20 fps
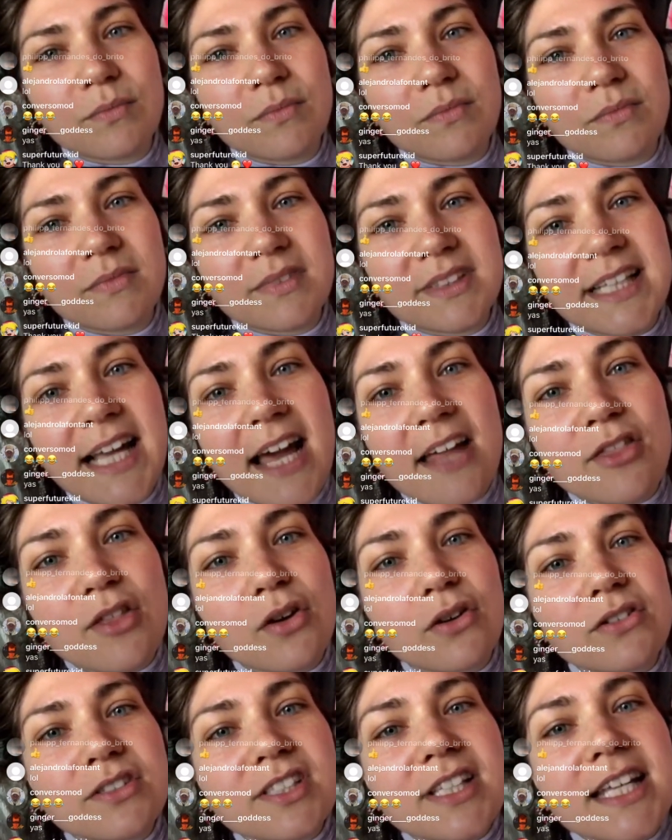Yeah,
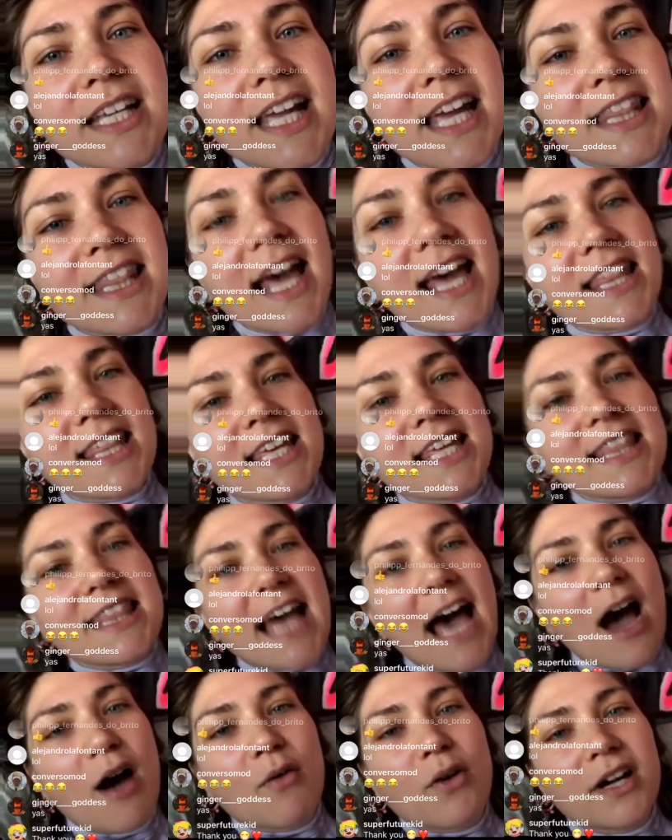those like, I think
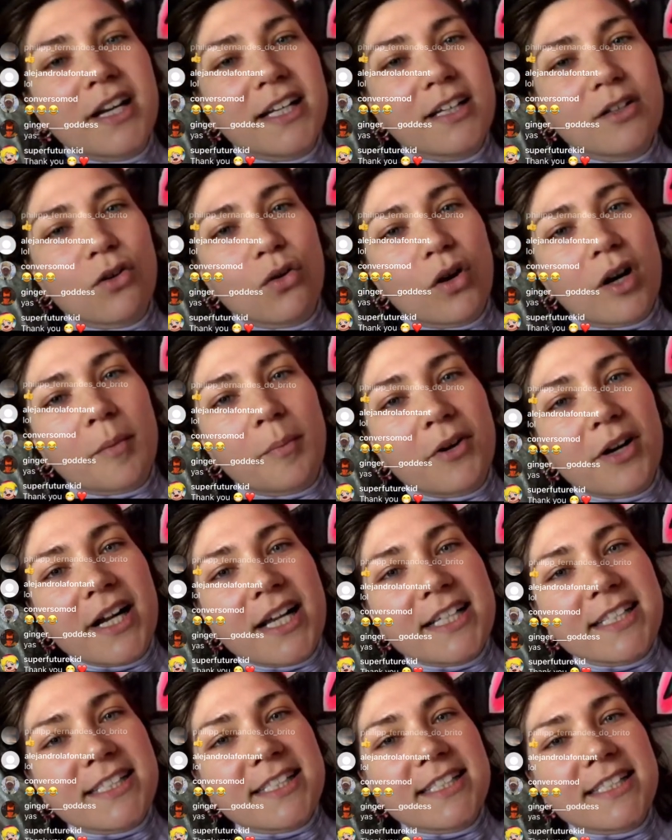that one
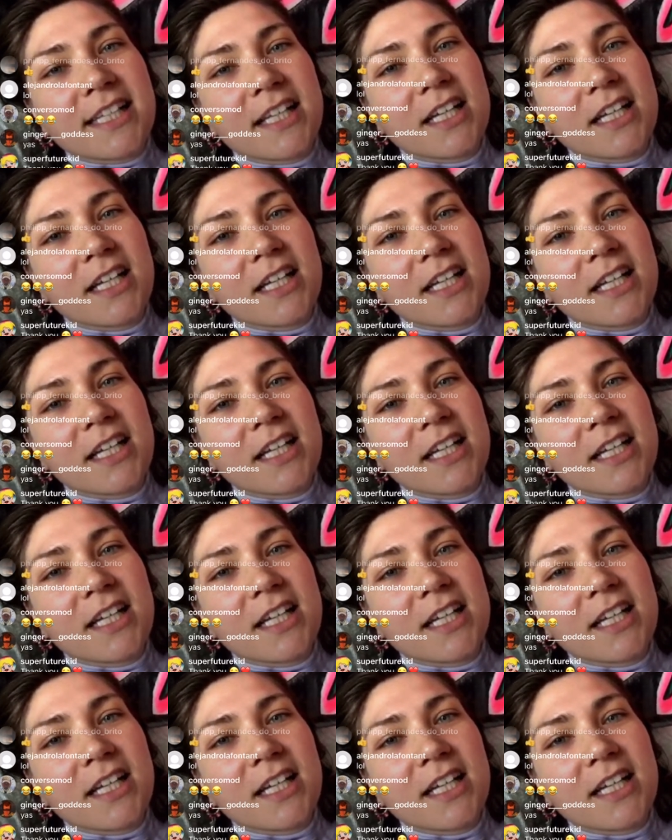incorporates